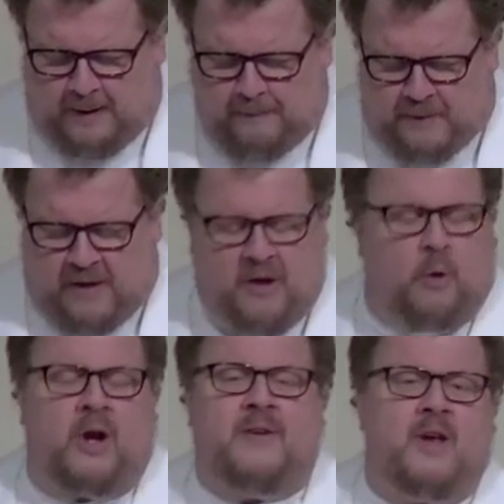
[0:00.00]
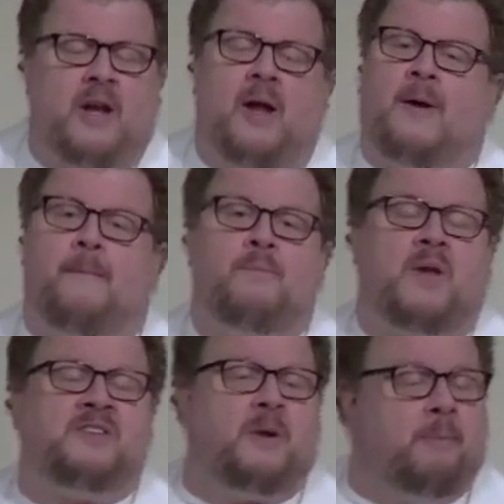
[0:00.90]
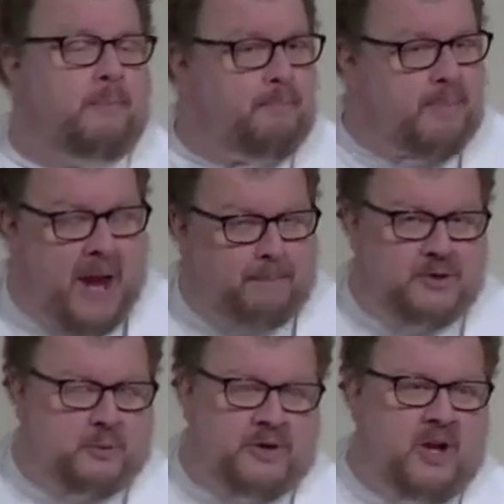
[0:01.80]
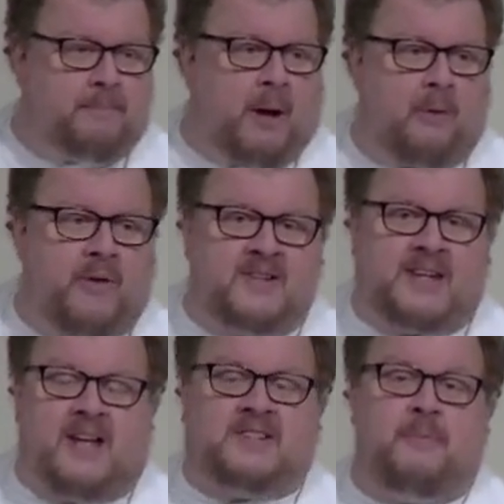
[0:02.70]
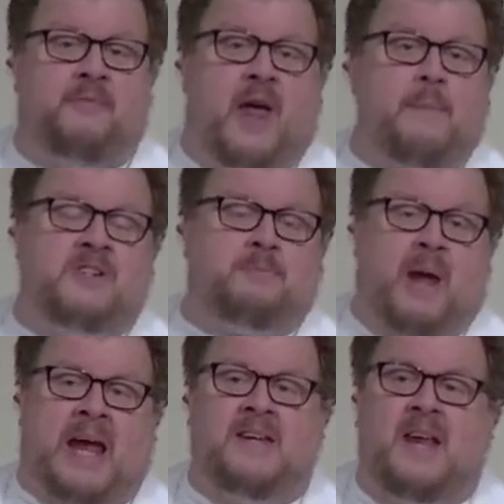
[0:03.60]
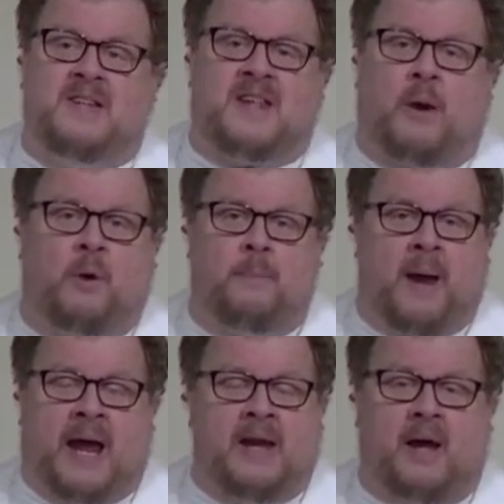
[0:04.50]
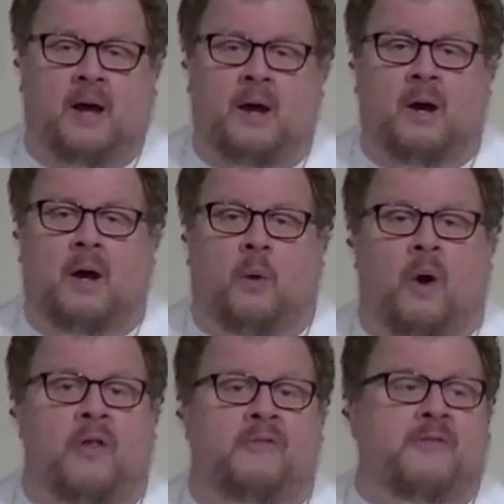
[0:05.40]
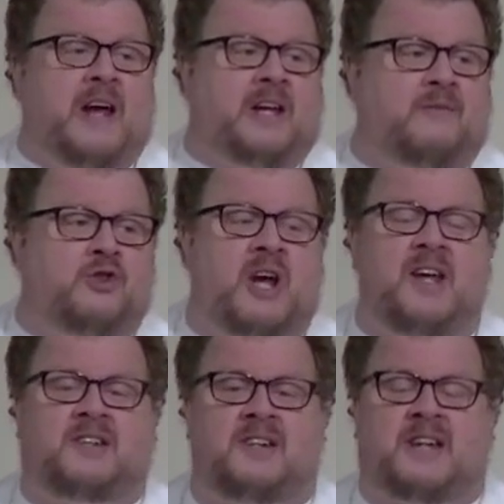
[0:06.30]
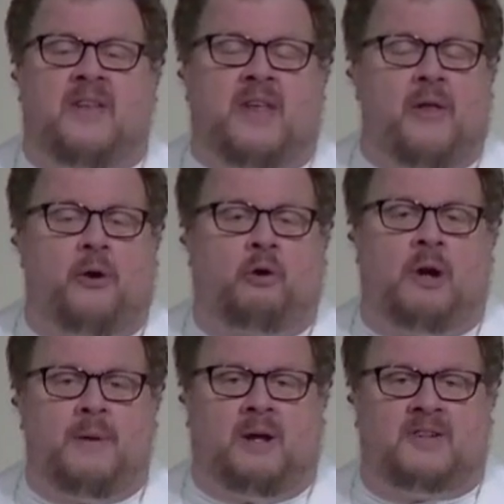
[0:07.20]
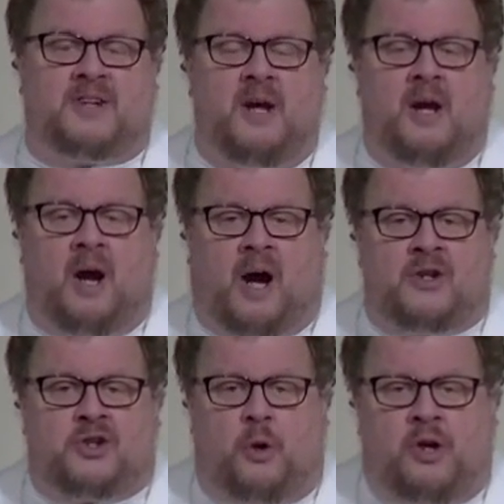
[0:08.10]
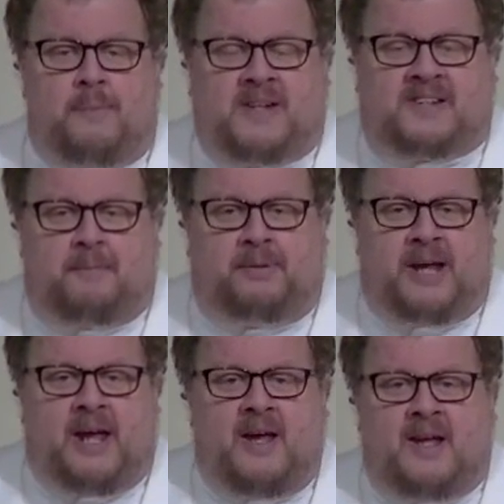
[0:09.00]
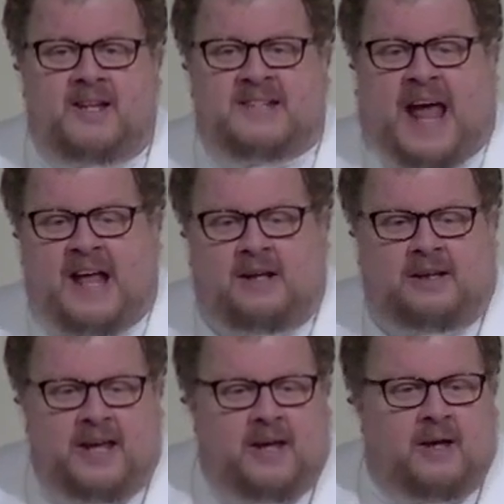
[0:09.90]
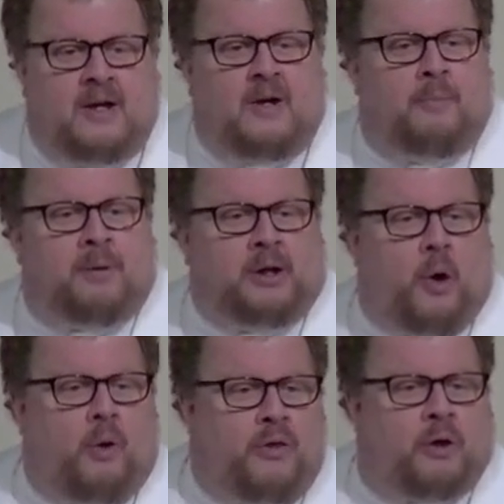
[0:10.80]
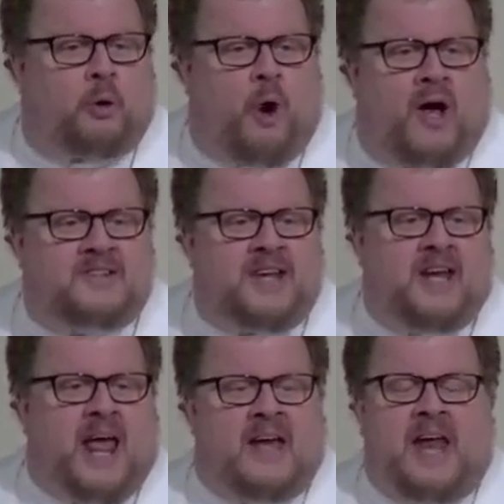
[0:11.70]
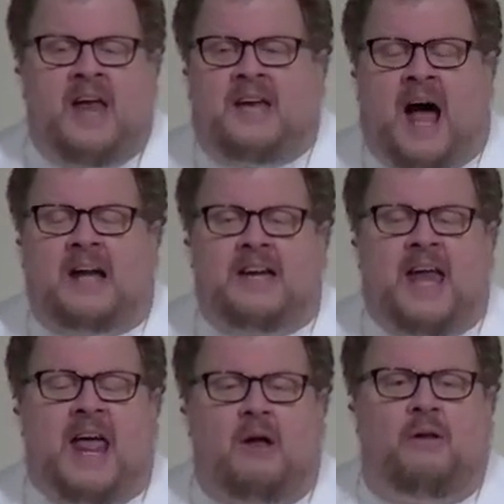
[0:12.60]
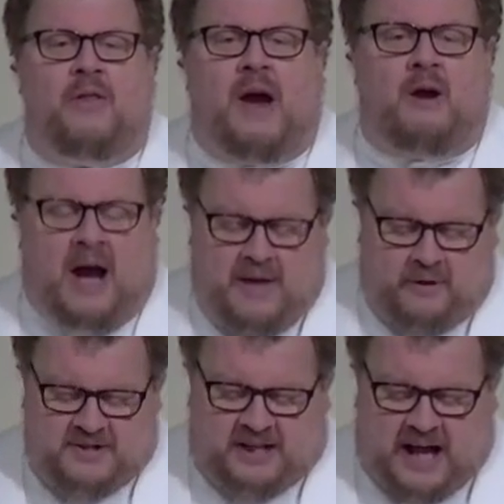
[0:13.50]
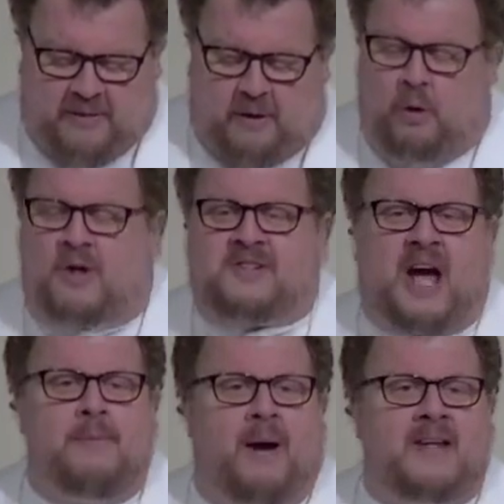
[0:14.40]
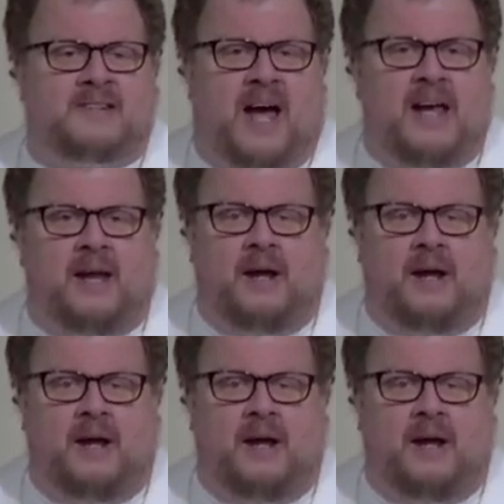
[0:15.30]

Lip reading: And there were even some papers written about this and some famous paintings that were made where the feet of Jesus and the other criminals are shown to be simply dangling below the cross and not nailed there, either together or side by side.